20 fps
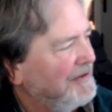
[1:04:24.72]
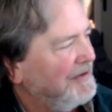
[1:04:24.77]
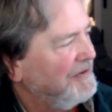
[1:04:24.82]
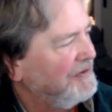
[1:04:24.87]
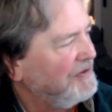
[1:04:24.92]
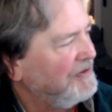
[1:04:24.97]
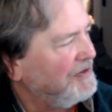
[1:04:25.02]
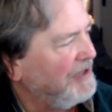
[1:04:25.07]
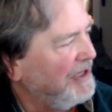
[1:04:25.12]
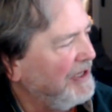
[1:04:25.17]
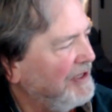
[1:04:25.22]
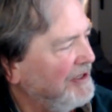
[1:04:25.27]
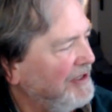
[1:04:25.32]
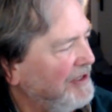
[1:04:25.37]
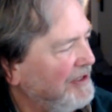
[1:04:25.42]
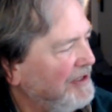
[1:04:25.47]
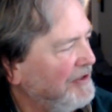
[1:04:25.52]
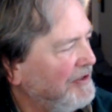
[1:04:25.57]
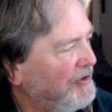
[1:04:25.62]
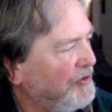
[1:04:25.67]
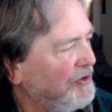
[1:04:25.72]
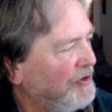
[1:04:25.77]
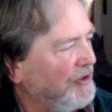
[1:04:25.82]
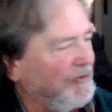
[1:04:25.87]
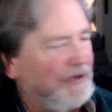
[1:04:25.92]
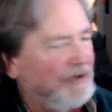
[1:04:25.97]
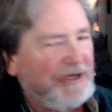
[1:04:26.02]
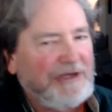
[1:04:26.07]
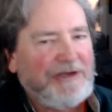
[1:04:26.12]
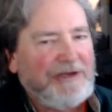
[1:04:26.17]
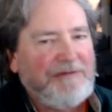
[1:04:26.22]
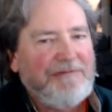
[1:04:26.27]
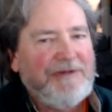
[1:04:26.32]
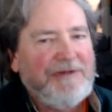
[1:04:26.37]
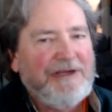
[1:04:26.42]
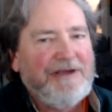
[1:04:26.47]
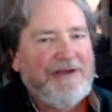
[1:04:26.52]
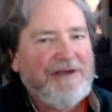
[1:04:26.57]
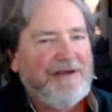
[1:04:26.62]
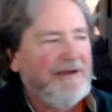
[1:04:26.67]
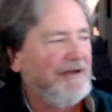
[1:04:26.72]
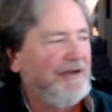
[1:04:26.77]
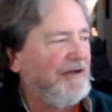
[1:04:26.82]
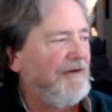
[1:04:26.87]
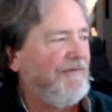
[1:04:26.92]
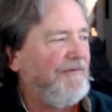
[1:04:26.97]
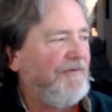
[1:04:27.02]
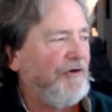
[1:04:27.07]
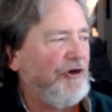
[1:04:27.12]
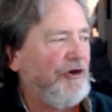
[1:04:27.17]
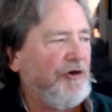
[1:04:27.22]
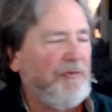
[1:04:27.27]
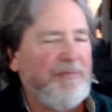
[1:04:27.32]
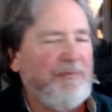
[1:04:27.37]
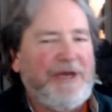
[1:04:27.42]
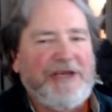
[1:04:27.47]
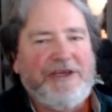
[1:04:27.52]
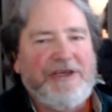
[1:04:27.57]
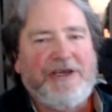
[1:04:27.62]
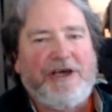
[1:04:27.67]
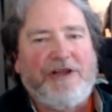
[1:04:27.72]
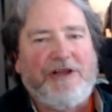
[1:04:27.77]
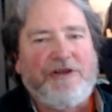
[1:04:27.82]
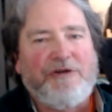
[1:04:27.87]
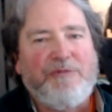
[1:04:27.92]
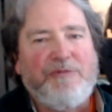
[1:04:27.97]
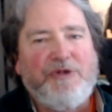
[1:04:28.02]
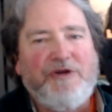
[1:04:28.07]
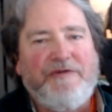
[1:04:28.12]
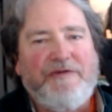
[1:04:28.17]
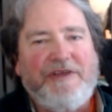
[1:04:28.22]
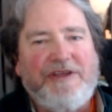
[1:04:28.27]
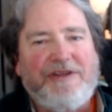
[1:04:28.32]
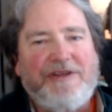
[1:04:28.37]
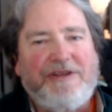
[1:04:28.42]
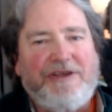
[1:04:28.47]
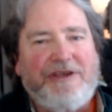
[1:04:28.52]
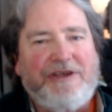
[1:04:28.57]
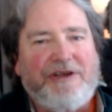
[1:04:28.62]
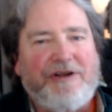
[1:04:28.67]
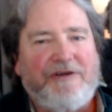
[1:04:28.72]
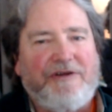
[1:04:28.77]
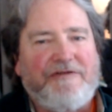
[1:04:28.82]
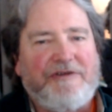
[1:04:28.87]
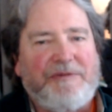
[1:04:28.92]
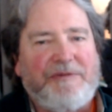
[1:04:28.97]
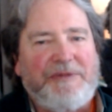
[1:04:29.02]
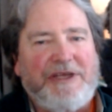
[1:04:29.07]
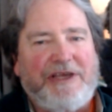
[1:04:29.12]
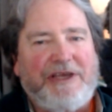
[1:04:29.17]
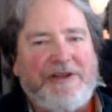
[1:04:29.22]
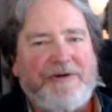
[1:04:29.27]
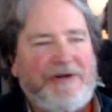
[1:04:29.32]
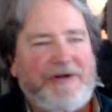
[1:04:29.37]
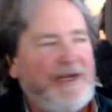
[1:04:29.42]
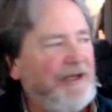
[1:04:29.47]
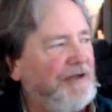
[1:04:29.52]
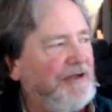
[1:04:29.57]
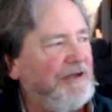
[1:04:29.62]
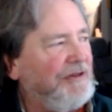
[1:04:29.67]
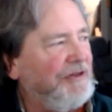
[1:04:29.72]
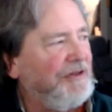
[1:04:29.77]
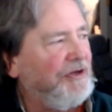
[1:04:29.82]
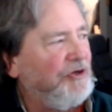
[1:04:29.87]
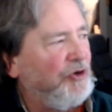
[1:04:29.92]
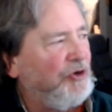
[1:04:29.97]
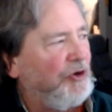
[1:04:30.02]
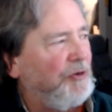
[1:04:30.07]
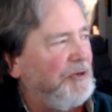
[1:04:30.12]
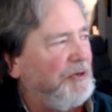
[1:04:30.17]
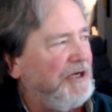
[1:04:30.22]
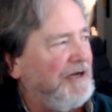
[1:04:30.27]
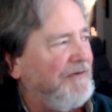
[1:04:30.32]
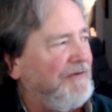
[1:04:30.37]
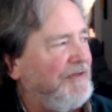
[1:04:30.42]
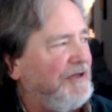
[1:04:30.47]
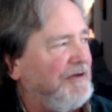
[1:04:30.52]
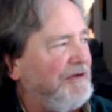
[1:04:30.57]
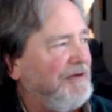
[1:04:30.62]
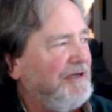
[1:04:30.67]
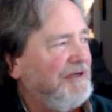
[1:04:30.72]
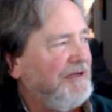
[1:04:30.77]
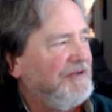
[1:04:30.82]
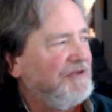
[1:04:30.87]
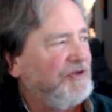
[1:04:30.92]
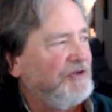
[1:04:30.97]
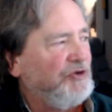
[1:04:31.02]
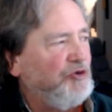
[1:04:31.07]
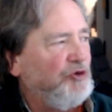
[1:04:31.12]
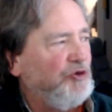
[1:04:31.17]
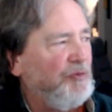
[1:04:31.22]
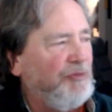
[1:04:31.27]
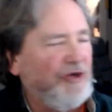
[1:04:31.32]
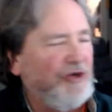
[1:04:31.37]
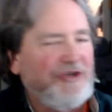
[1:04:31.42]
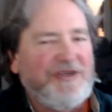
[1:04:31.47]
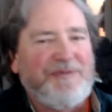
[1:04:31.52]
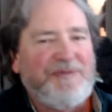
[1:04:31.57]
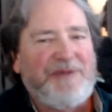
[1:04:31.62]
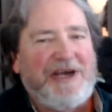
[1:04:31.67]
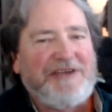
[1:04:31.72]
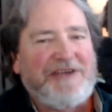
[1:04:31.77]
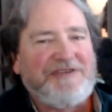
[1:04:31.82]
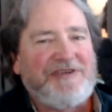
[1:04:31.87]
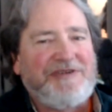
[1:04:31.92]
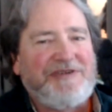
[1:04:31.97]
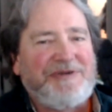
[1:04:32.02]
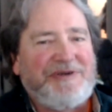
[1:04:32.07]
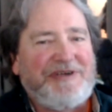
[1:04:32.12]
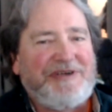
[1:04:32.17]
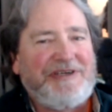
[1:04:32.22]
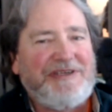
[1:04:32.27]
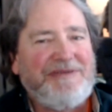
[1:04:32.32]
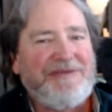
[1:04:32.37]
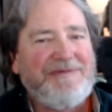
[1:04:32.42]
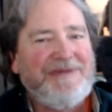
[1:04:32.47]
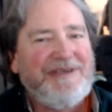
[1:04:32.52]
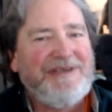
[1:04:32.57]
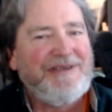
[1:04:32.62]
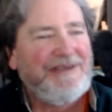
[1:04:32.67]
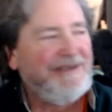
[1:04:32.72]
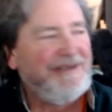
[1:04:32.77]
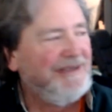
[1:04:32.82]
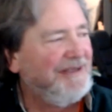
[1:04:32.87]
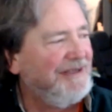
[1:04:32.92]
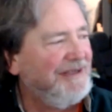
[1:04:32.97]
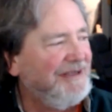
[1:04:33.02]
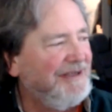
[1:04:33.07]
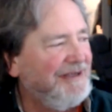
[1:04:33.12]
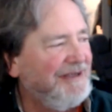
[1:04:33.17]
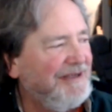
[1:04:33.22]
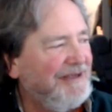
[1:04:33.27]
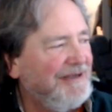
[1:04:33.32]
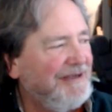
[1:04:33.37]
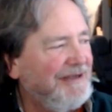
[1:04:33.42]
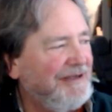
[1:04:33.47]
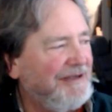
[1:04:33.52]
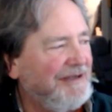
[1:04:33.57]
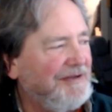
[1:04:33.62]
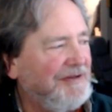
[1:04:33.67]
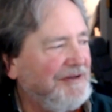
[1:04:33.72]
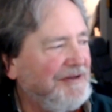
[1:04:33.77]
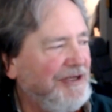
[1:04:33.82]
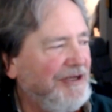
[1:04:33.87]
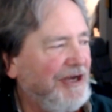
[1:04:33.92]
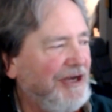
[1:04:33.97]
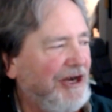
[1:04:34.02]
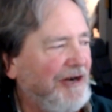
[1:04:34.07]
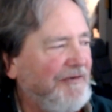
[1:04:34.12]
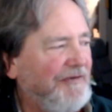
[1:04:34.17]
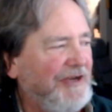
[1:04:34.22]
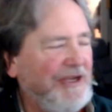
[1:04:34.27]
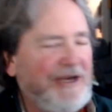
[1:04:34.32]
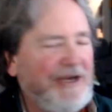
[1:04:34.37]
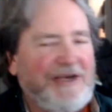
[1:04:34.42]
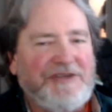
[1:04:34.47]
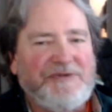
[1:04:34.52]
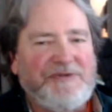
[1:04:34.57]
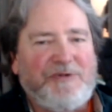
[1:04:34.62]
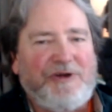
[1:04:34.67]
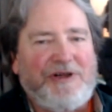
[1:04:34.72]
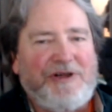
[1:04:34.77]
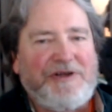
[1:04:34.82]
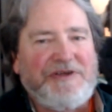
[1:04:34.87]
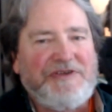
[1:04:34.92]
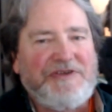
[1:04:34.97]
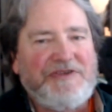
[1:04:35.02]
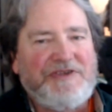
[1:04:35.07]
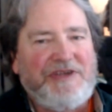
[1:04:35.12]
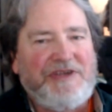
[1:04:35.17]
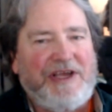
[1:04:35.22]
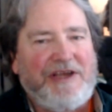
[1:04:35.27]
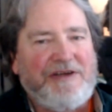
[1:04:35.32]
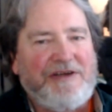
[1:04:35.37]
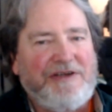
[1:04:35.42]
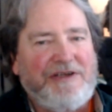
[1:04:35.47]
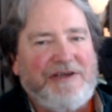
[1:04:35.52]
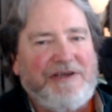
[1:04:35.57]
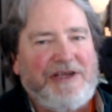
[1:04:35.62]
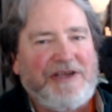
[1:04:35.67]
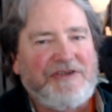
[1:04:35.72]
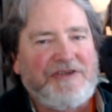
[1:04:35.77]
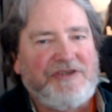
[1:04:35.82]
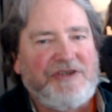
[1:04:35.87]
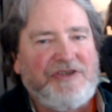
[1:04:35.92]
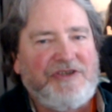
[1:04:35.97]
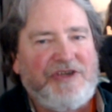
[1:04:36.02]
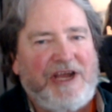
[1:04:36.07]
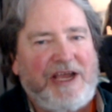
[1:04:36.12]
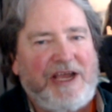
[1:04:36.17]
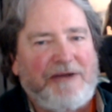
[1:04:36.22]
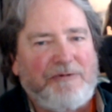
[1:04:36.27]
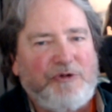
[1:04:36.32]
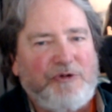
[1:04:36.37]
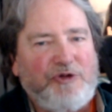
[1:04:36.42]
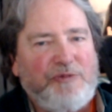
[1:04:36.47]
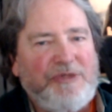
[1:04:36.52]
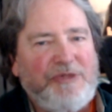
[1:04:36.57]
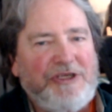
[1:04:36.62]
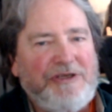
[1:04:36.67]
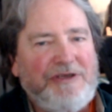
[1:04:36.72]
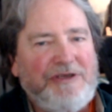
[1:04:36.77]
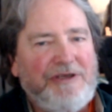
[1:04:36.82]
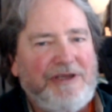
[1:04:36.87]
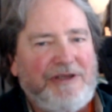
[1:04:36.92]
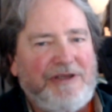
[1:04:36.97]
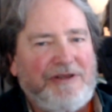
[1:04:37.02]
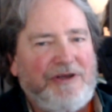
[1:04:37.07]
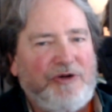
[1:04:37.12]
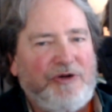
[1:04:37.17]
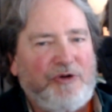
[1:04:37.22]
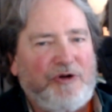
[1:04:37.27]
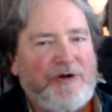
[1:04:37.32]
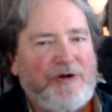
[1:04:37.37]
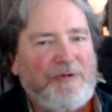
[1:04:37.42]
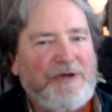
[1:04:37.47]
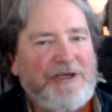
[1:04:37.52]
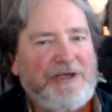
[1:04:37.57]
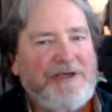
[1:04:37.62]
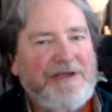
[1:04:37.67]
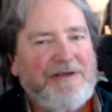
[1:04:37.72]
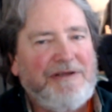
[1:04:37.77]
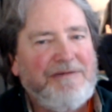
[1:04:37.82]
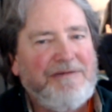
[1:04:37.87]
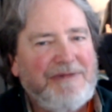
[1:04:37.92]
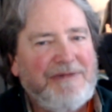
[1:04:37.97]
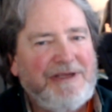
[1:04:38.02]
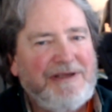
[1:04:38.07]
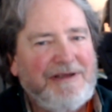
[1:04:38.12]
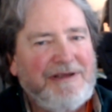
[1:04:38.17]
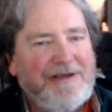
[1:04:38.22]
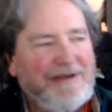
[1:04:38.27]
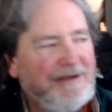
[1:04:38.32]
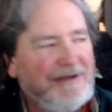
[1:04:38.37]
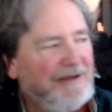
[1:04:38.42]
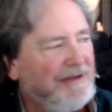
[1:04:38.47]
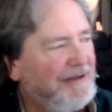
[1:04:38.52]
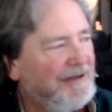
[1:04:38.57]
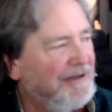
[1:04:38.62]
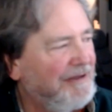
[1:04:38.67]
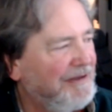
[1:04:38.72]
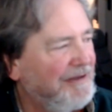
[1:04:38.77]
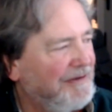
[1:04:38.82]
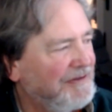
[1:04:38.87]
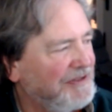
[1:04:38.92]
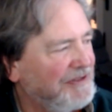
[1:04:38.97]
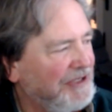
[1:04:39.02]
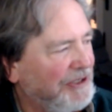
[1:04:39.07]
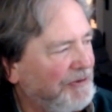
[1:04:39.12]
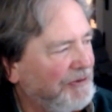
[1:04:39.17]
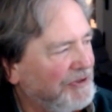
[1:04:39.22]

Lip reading: Standing in the doorway, confirmed by Color Movie Theater from the other angle, the doorway of the school book depository, Lee Harvey Oswald is standing next to Jack Ruby in the doorway. Secret